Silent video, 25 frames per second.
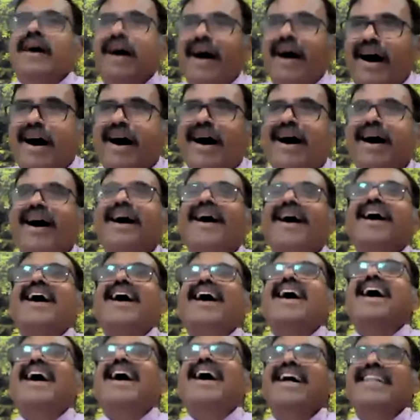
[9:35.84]
Ha!
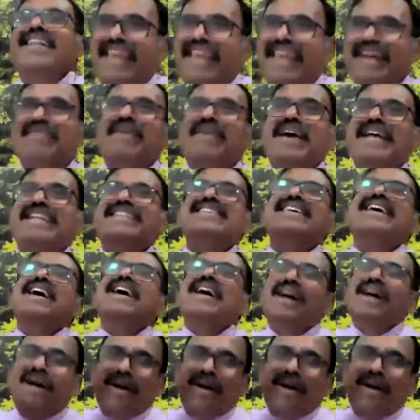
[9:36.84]
That means